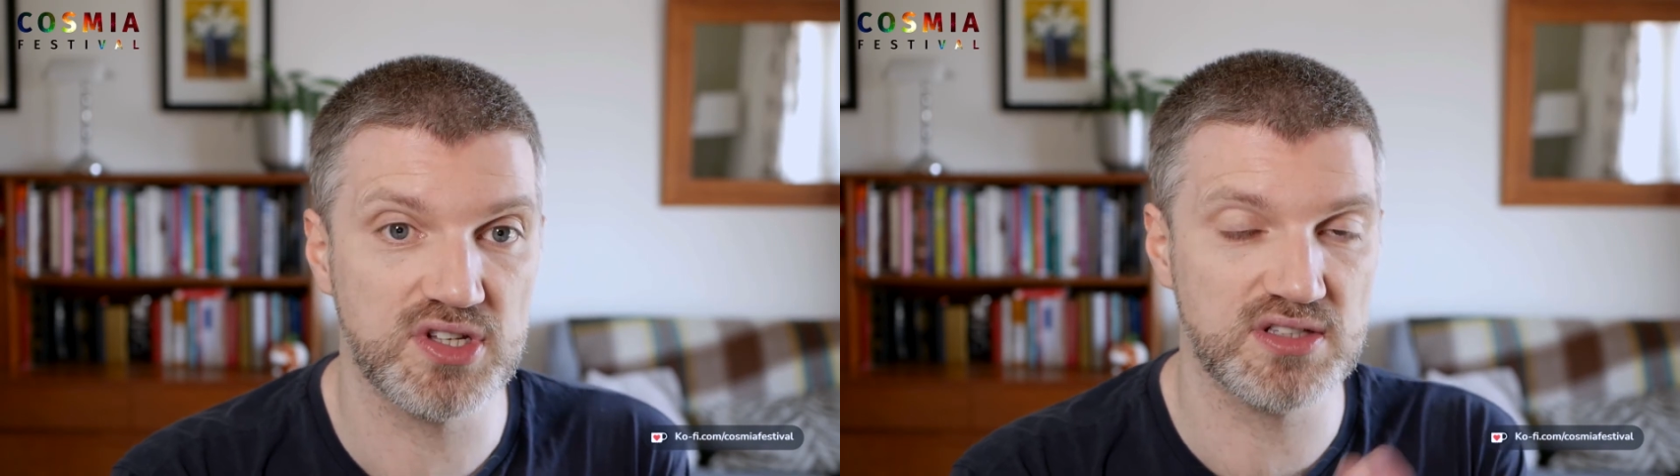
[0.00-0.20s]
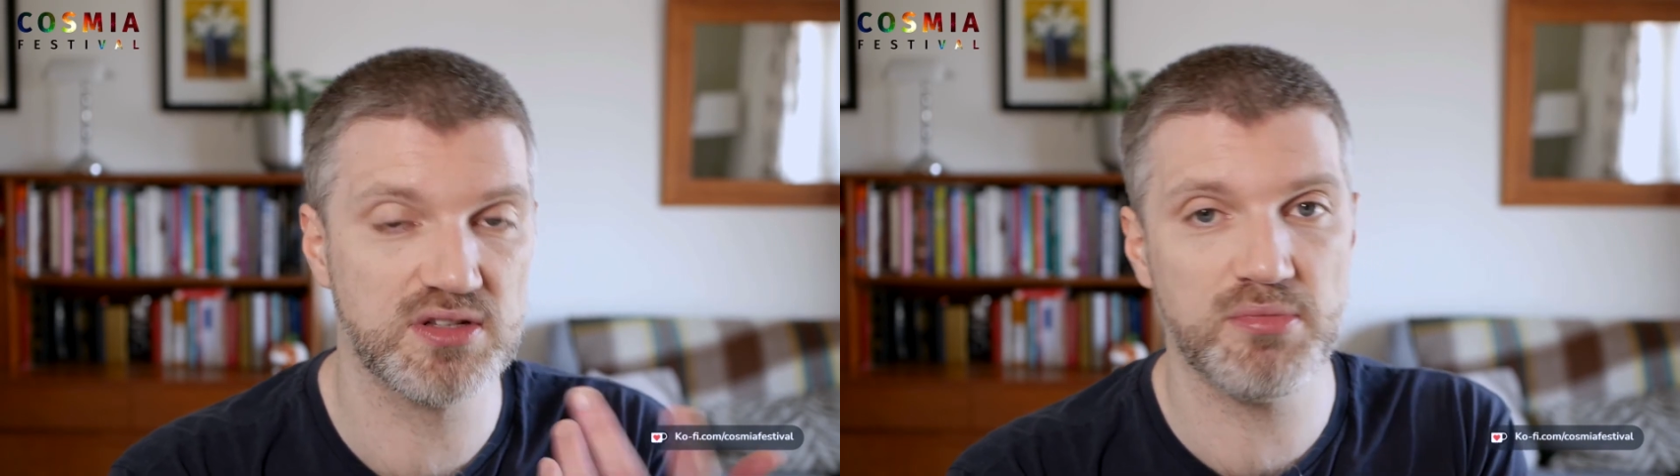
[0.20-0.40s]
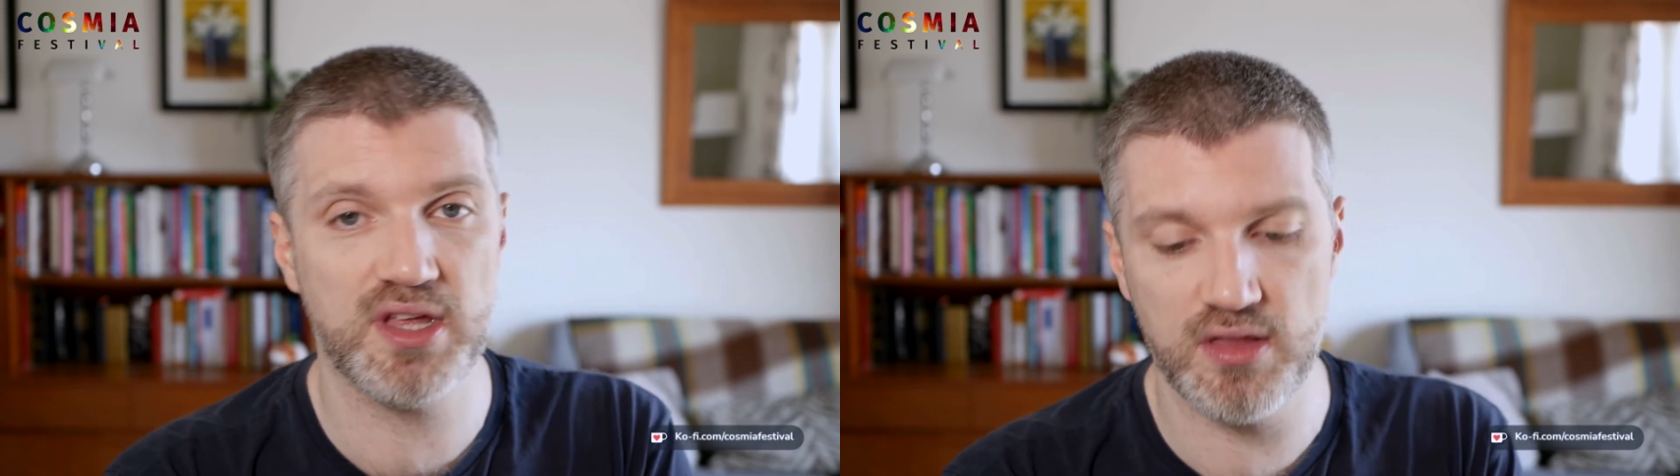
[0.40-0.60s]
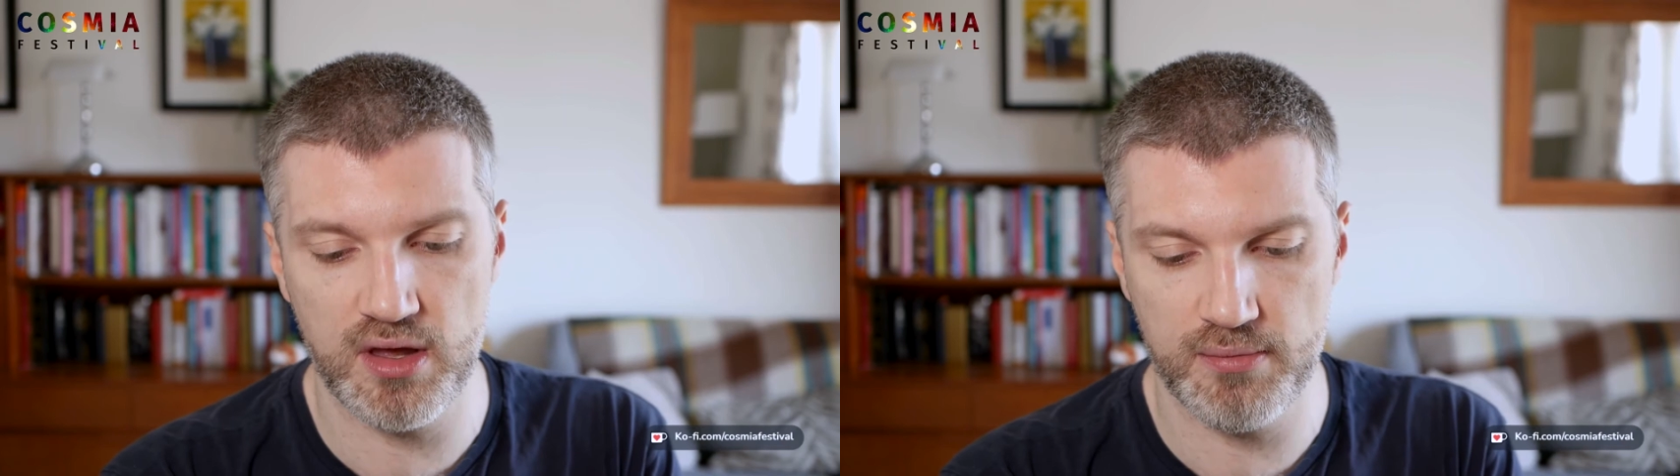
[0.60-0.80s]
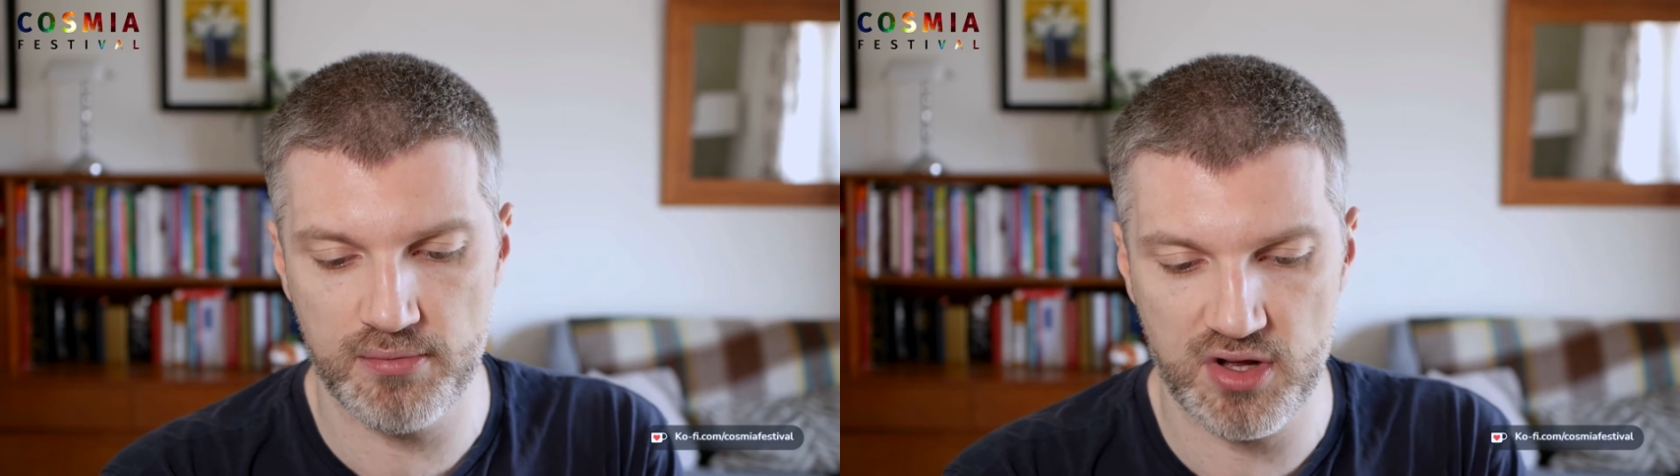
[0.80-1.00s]
it's something
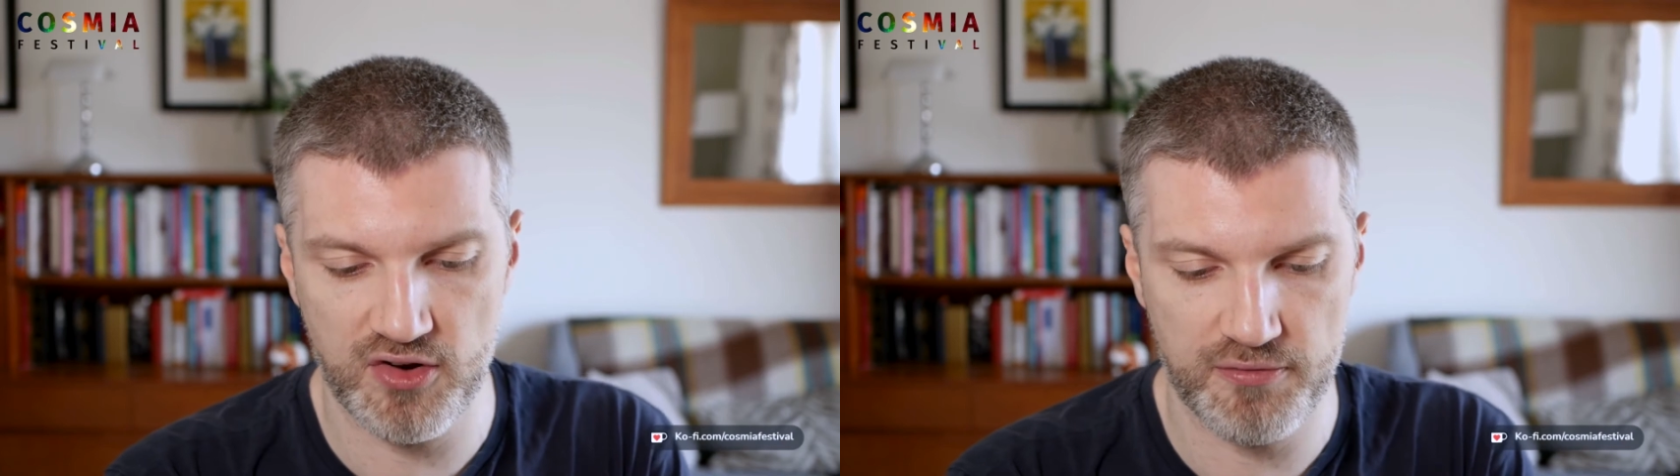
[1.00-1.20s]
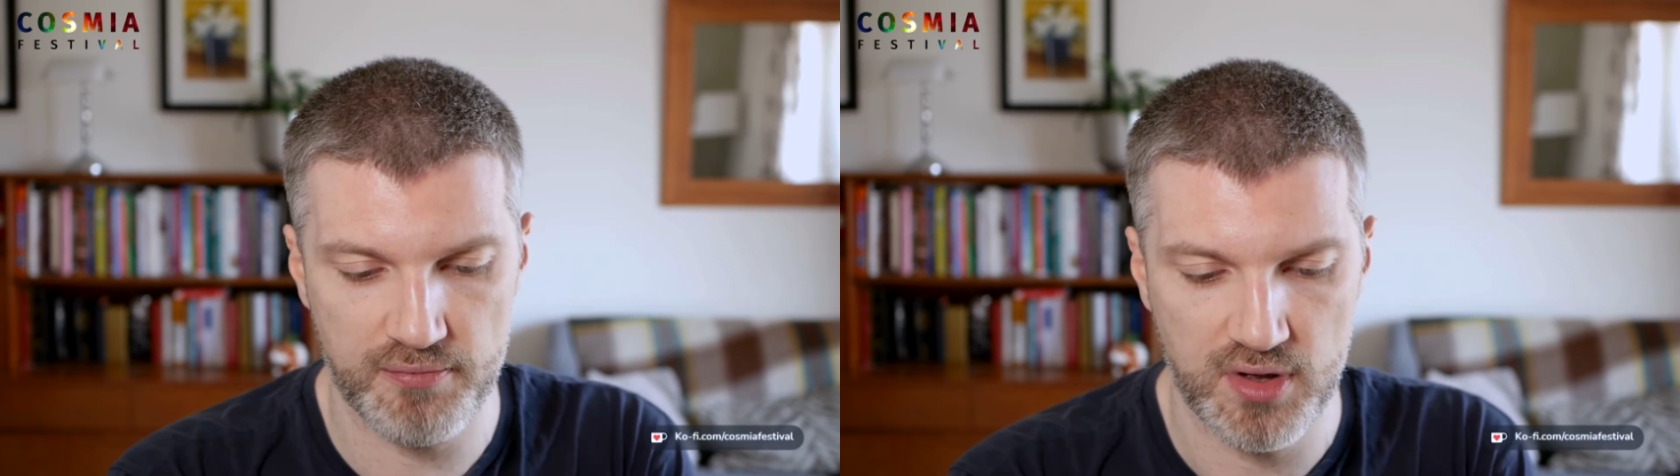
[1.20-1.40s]
that kind of